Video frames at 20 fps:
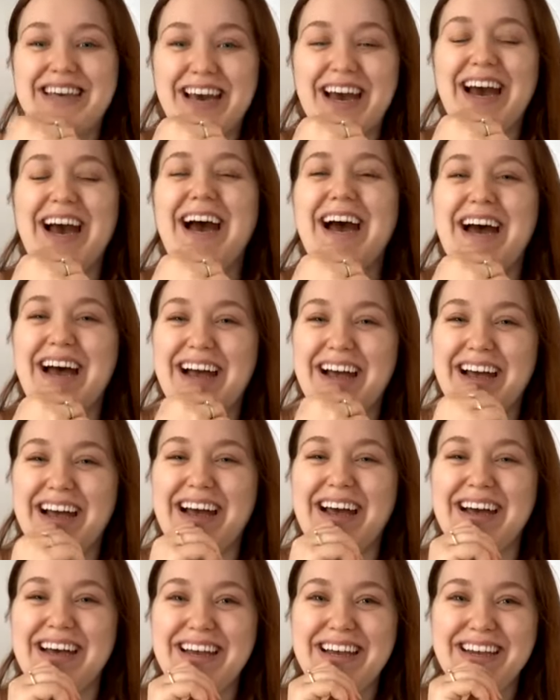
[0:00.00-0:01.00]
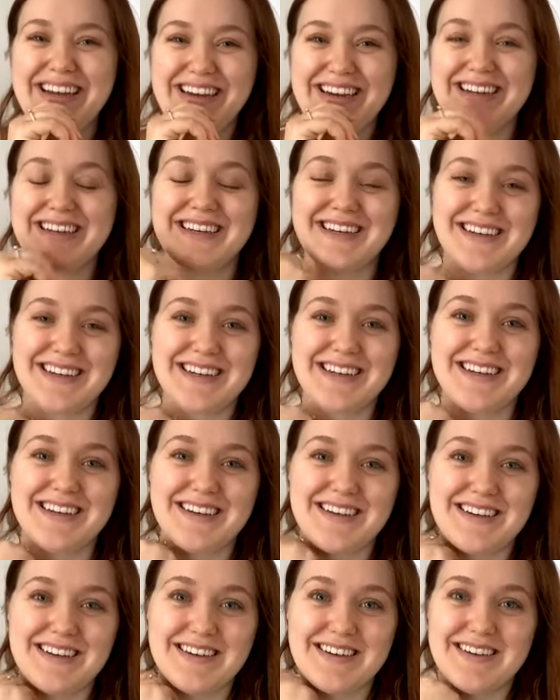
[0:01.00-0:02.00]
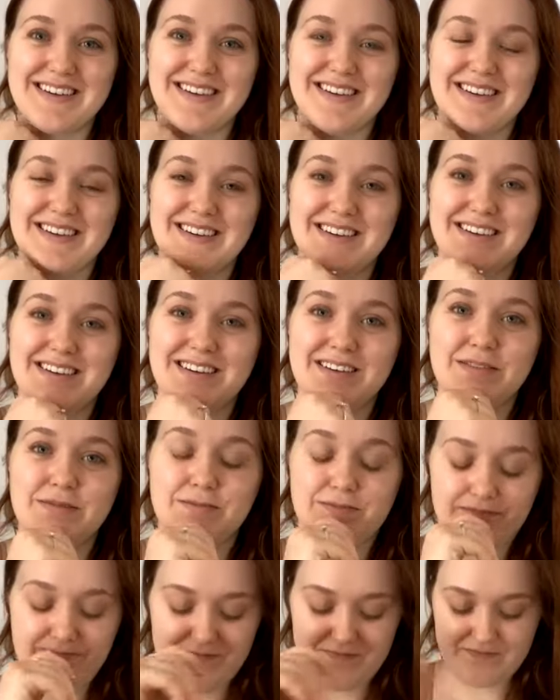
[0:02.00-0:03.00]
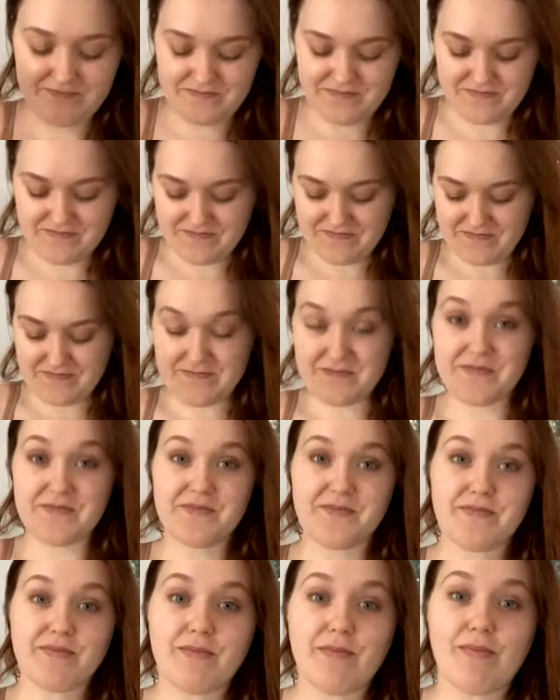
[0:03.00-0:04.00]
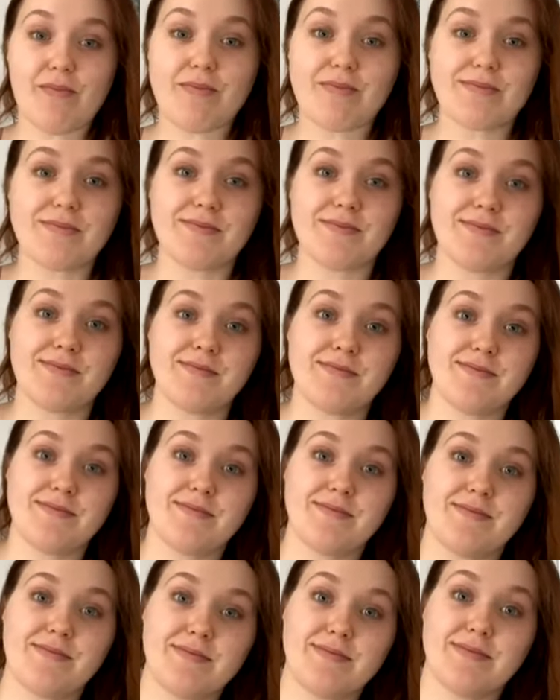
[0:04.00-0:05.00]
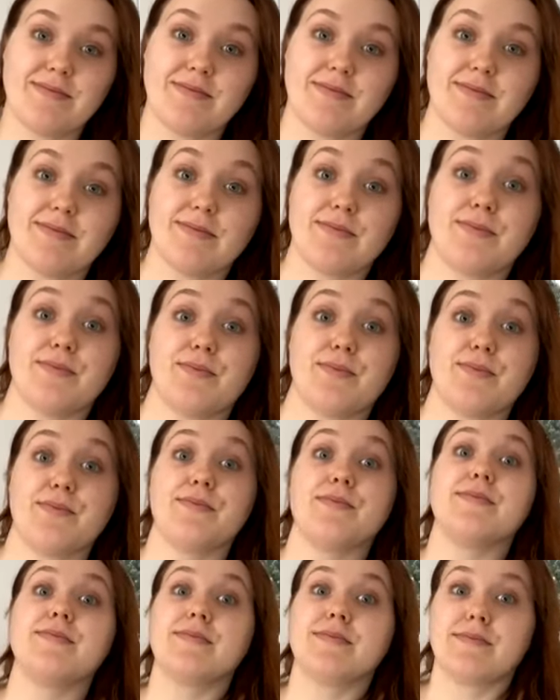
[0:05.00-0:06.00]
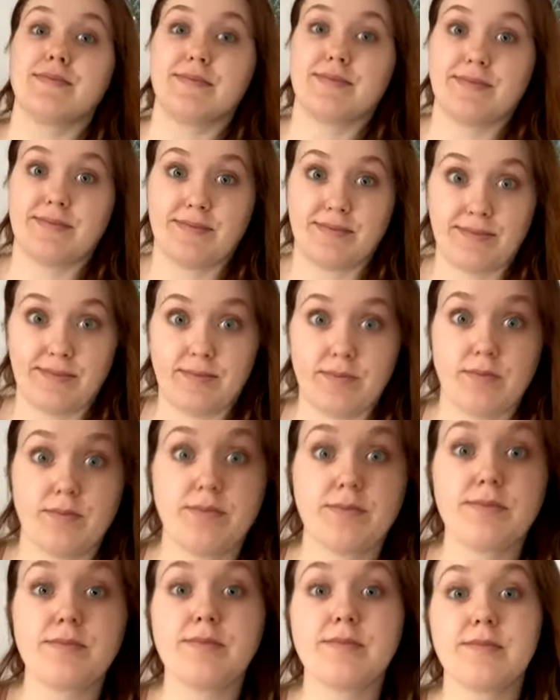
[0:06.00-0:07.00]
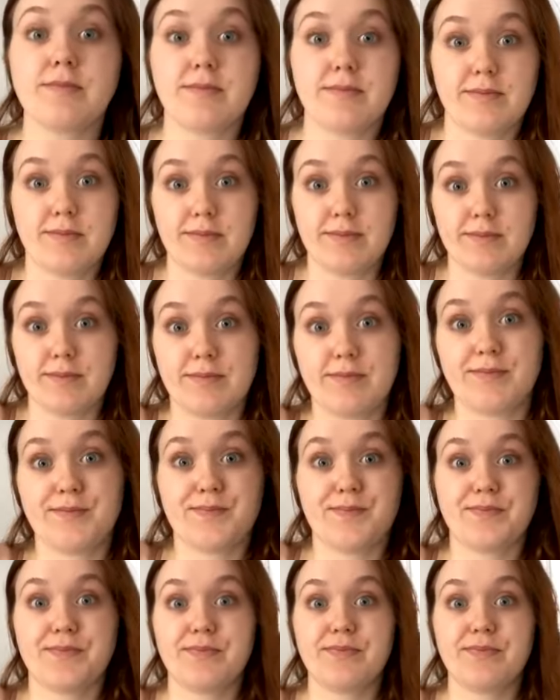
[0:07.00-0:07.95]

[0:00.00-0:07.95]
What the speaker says: This person isn't speaking.